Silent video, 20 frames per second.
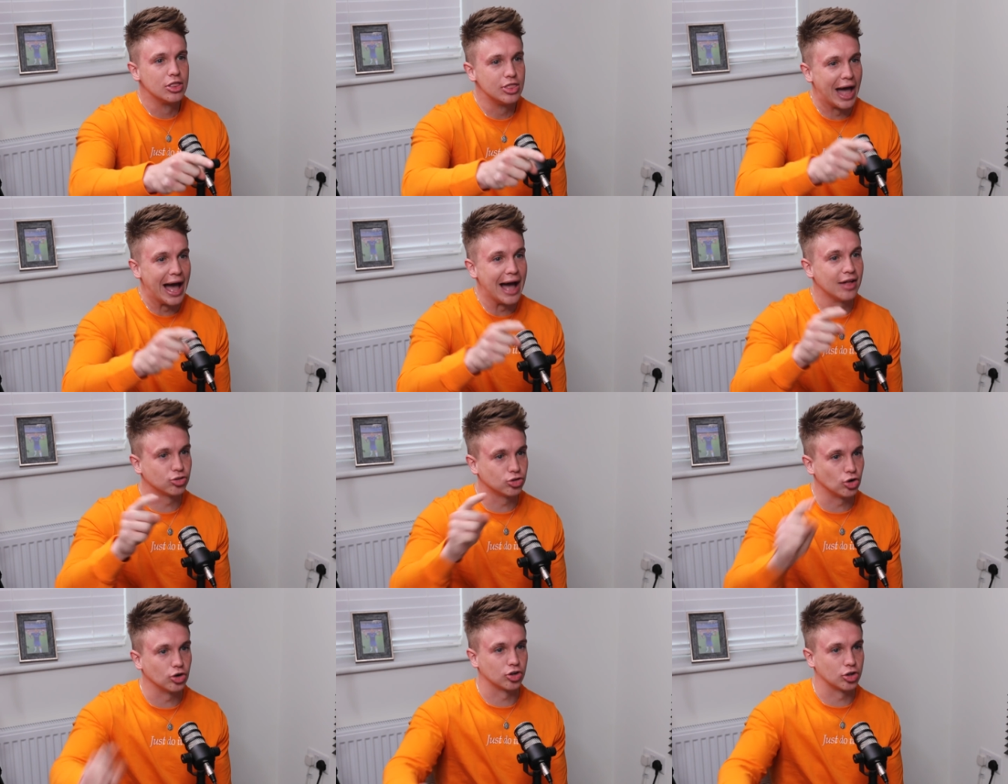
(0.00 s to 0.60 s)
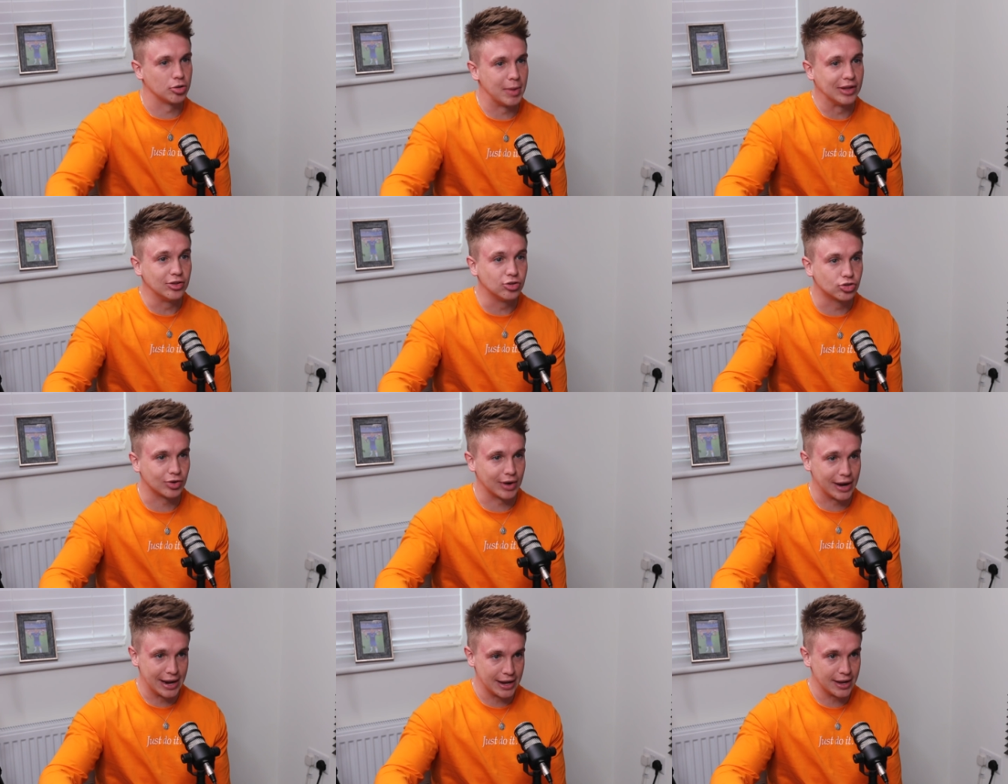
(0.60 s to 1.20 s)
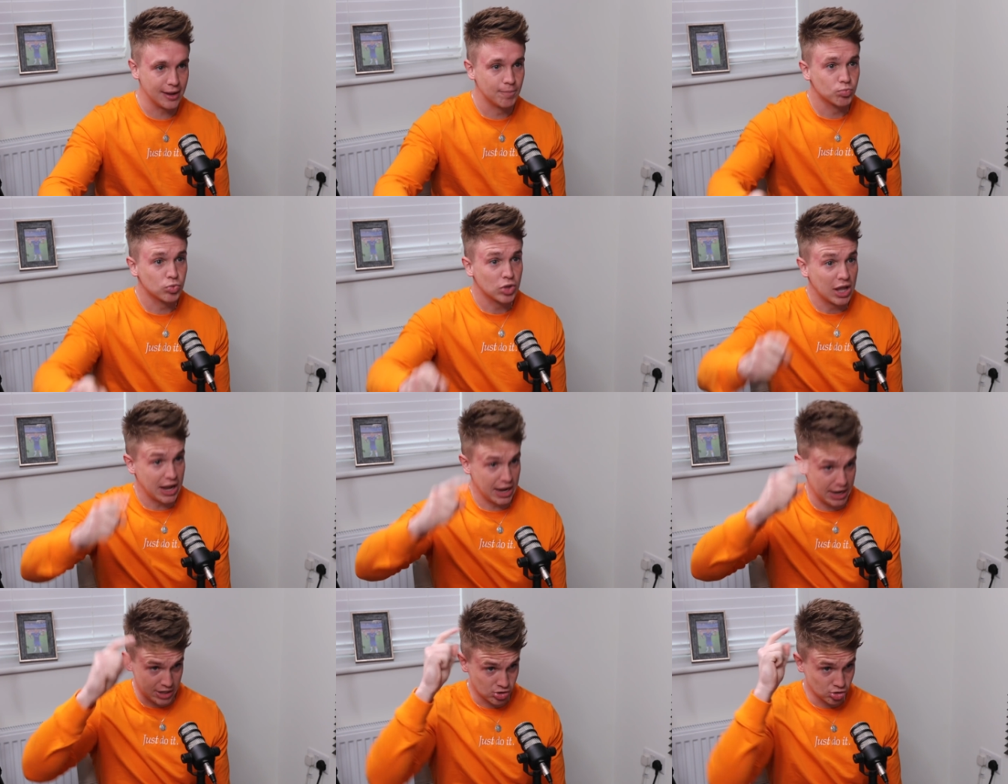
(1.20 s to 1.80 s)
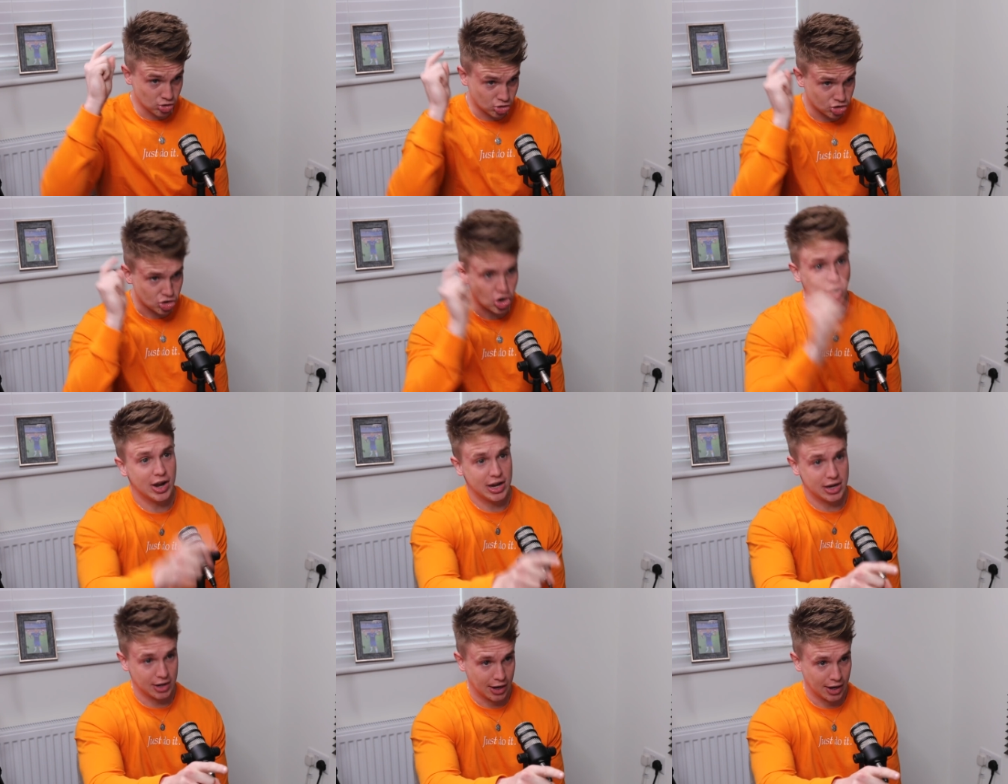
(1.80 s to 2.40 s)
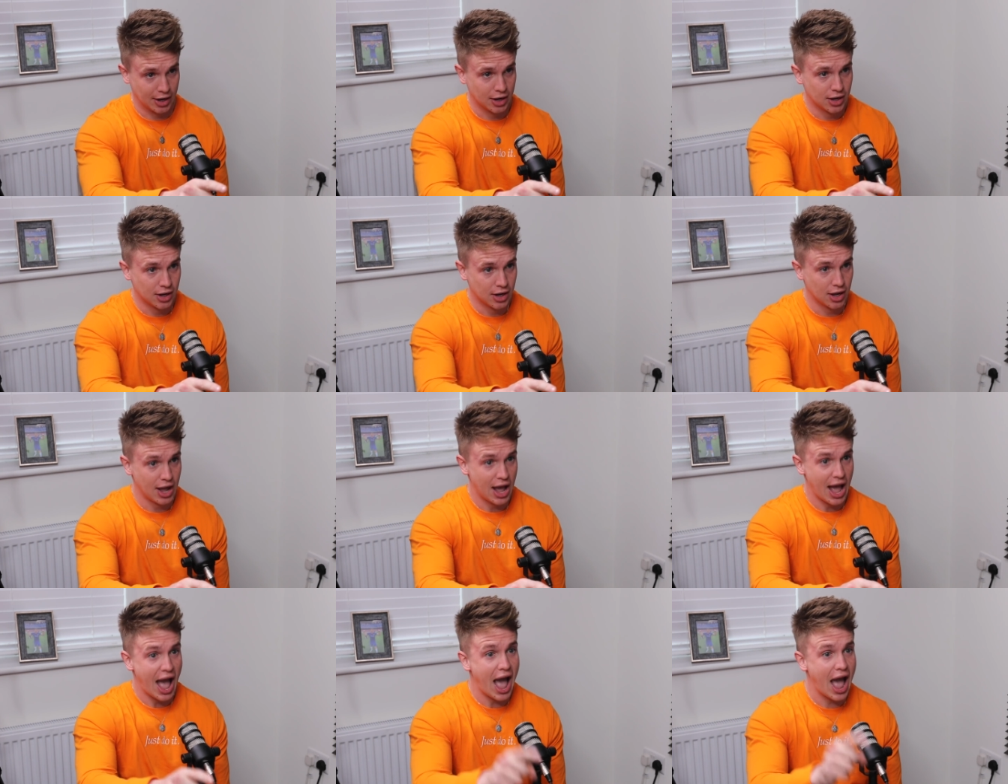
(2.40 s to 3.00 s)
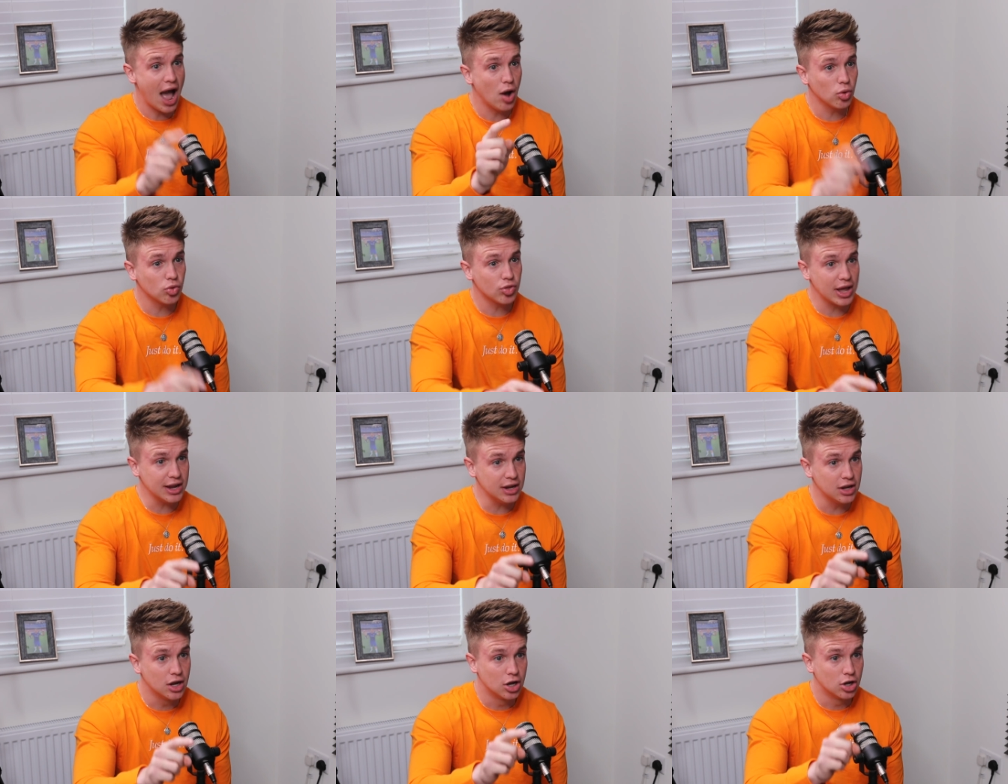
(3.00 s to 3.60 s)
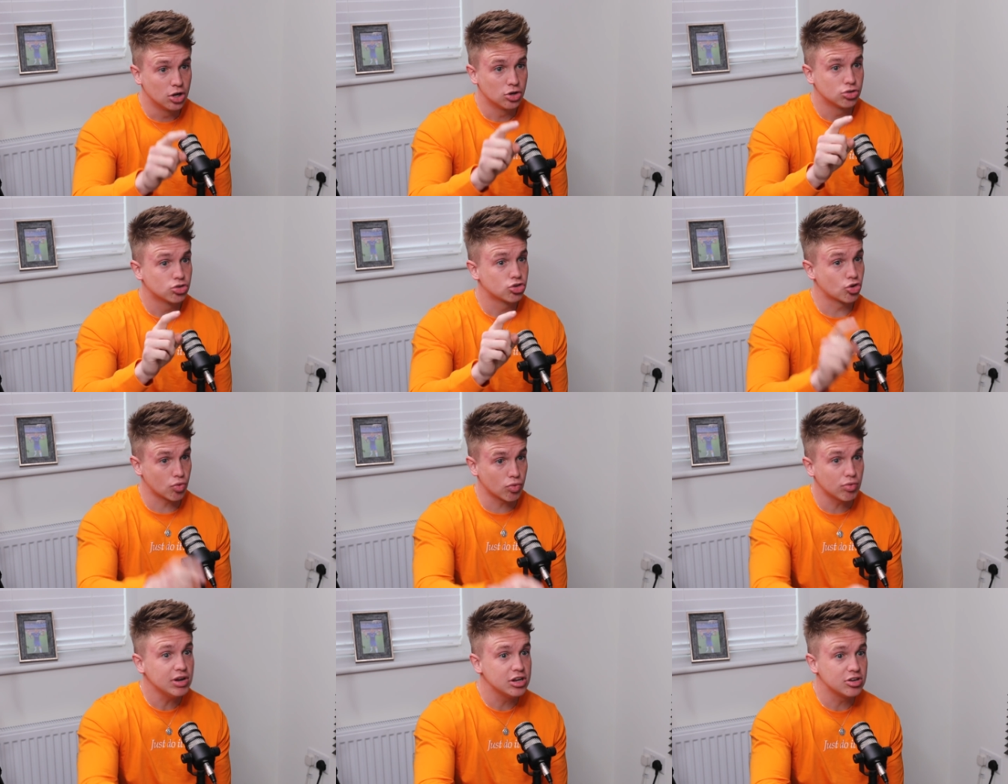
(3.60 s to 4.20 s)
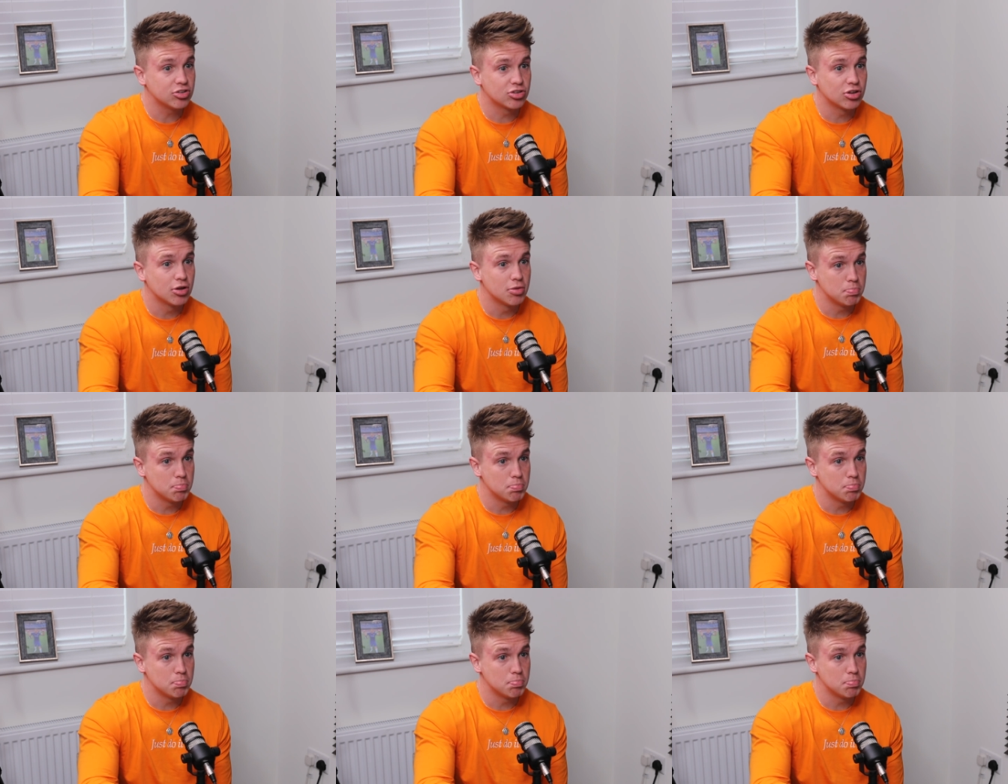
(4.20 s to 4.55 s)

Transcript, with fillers: that documentary in China? How they treat